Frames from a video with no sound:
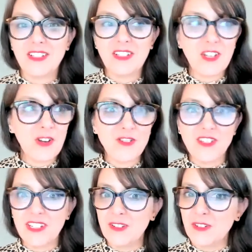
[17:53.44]

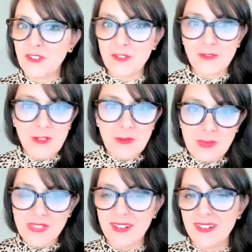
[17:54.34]
coaching
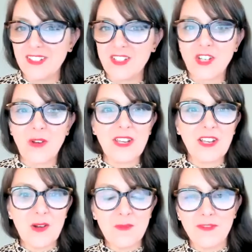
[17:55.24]
groups and showing
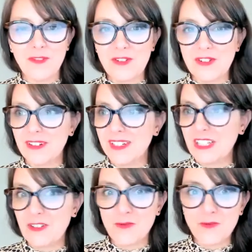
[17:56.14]
up for
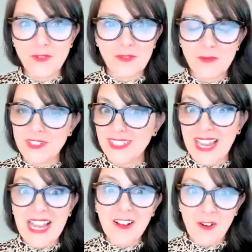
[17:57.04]

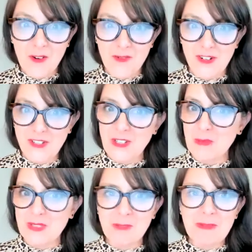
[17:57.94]
day-long
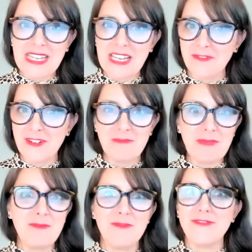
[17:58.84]
workshops and speaking in front of
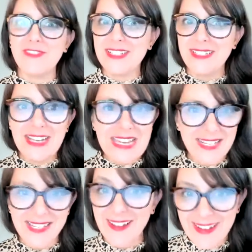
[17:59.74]
people for
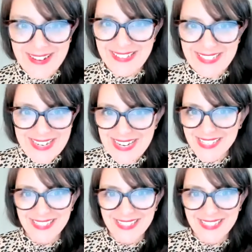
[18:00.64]
entire days